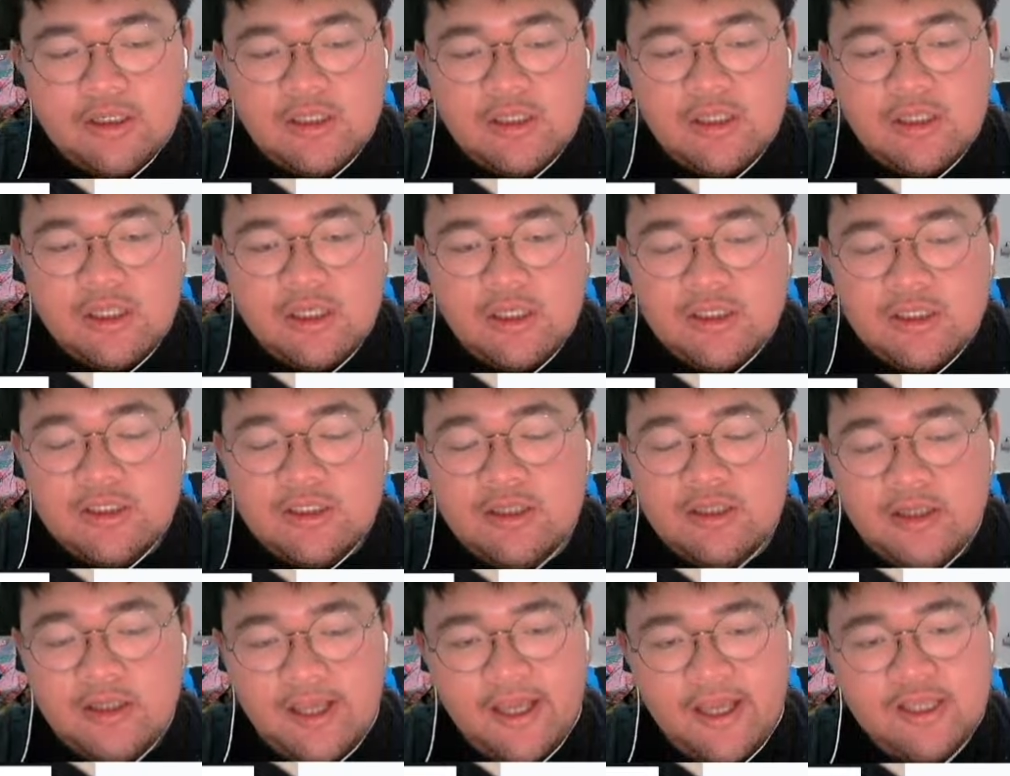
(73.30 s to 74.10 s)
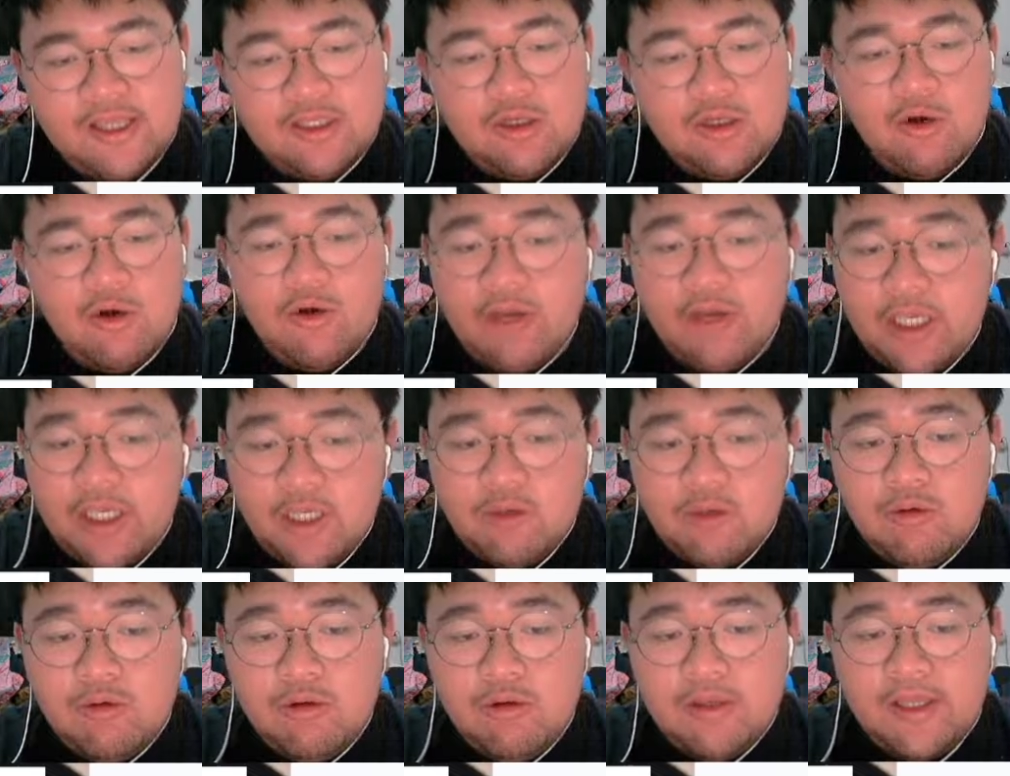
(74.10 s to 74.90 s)
is less or
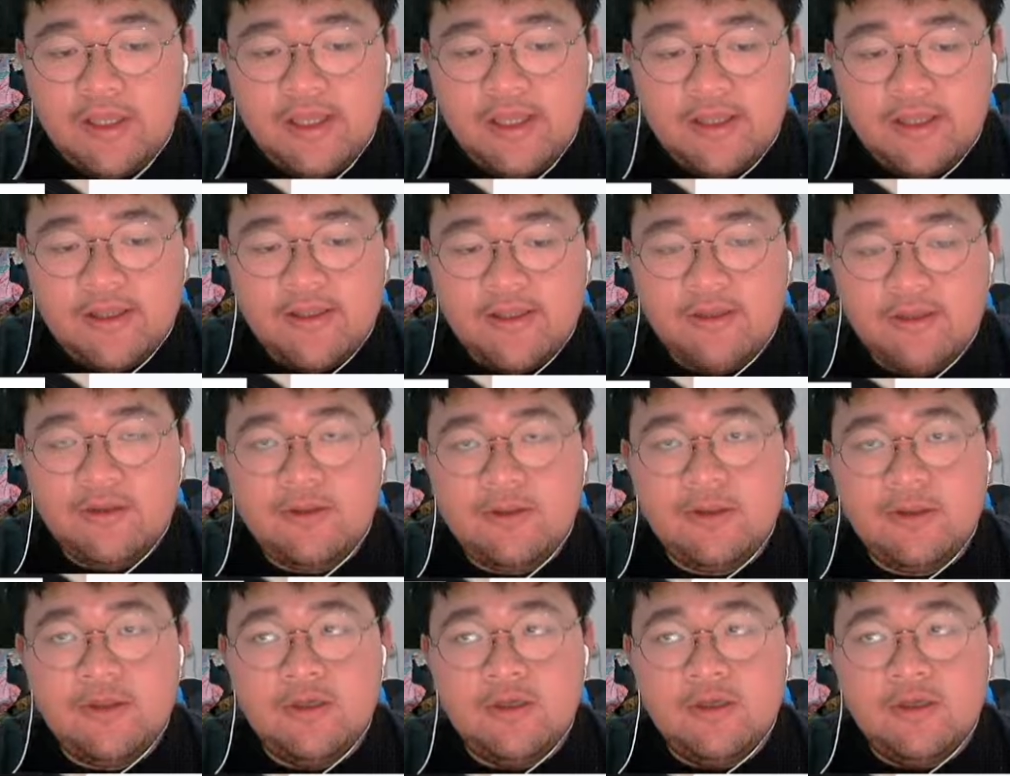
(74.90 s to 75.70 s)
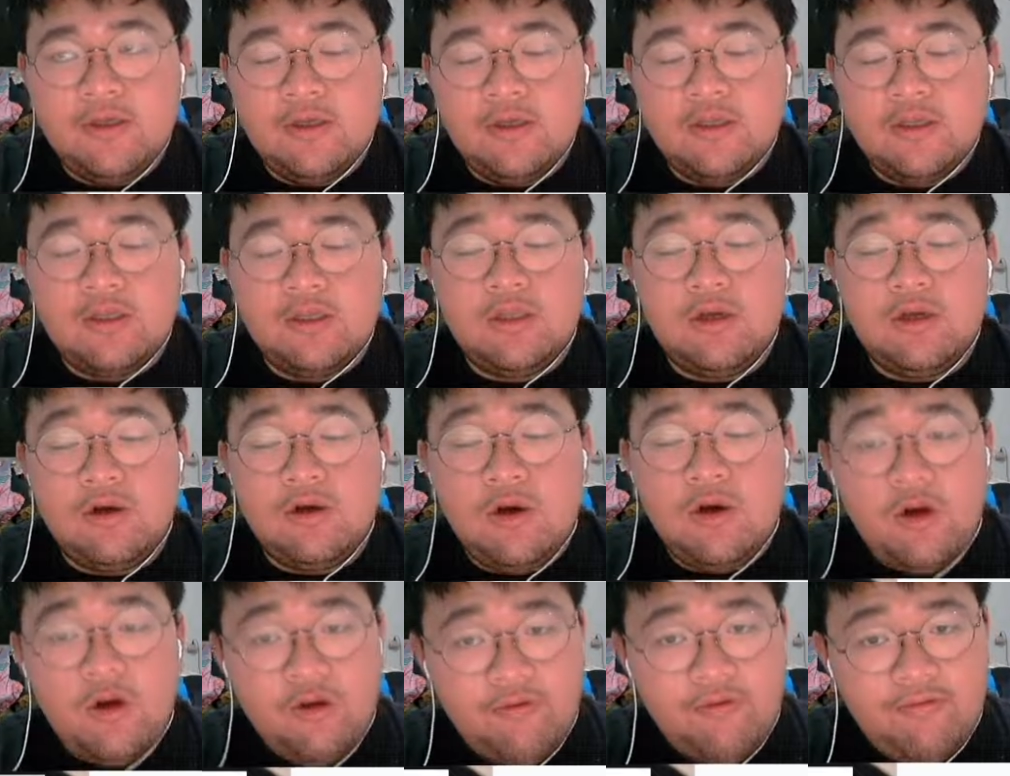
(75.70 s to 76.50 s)
equal than the
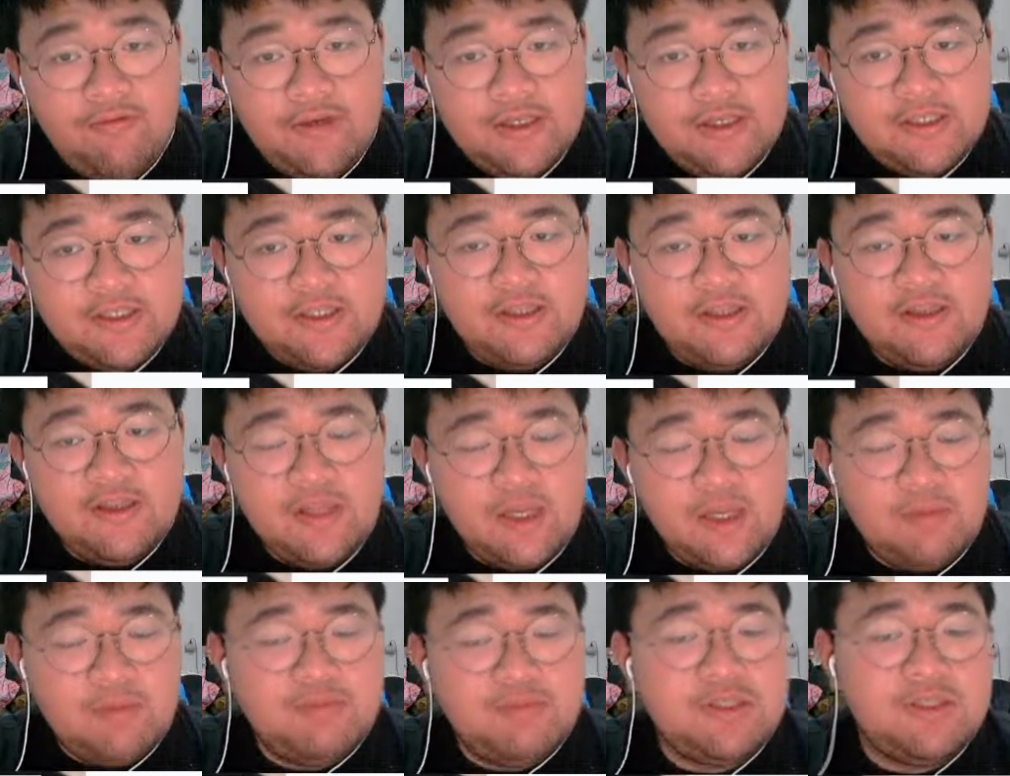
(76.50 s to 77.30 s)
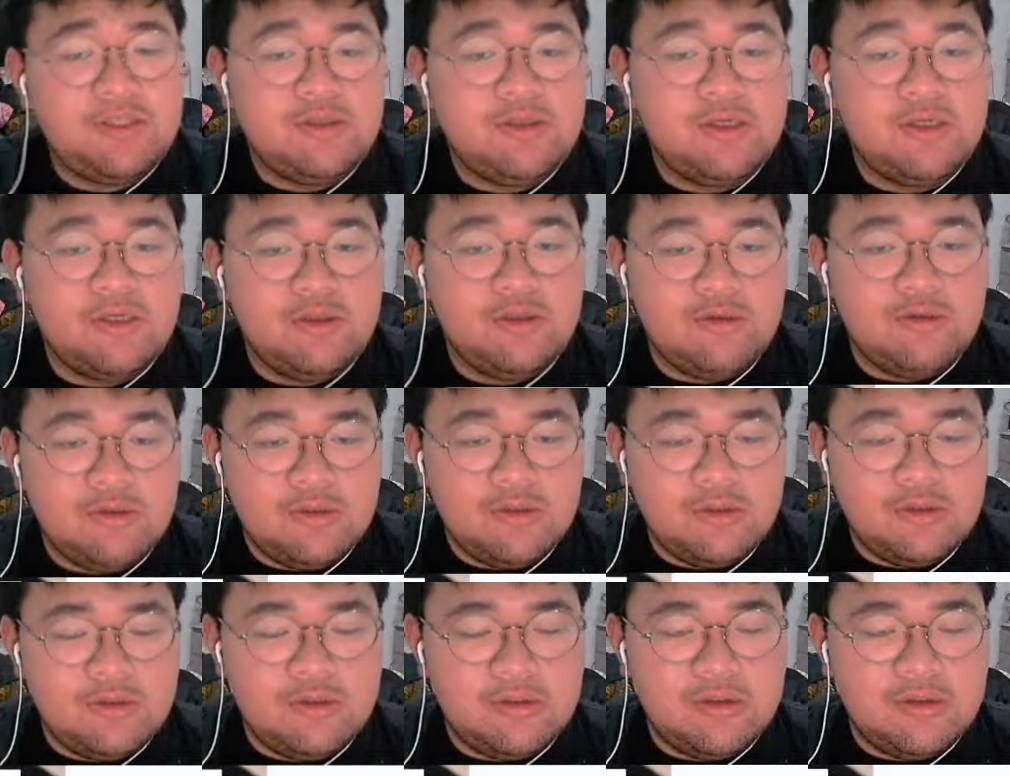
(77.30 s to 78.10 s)
coefficient times the
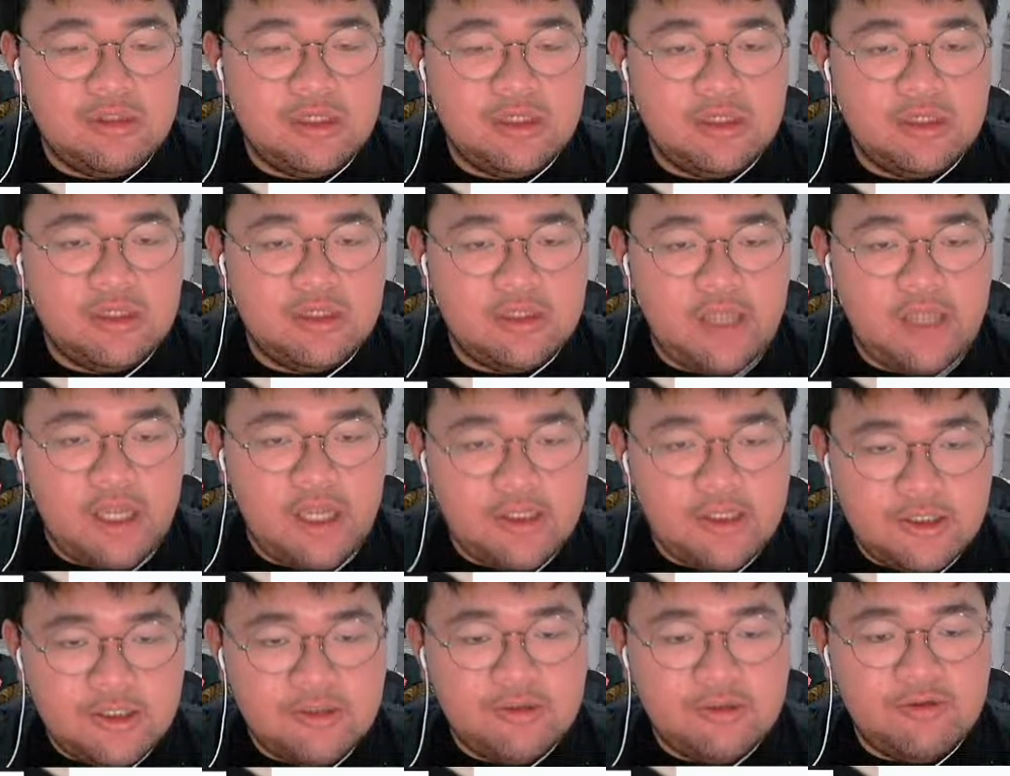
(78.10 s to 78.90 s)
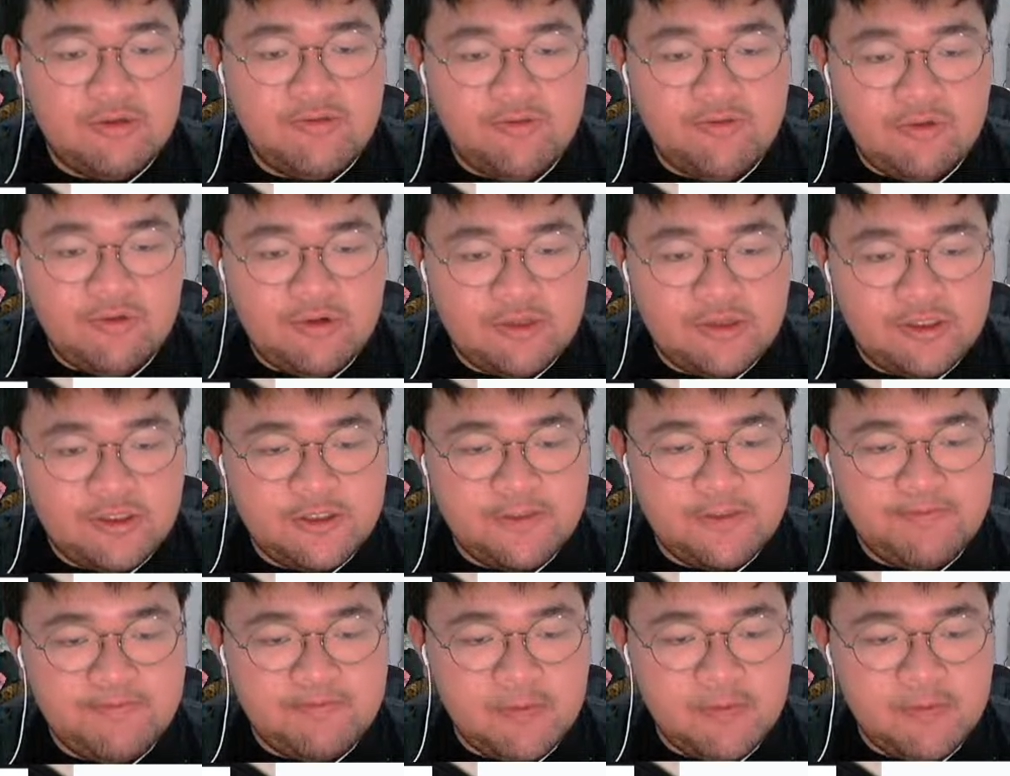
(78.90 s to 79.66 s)
natural force.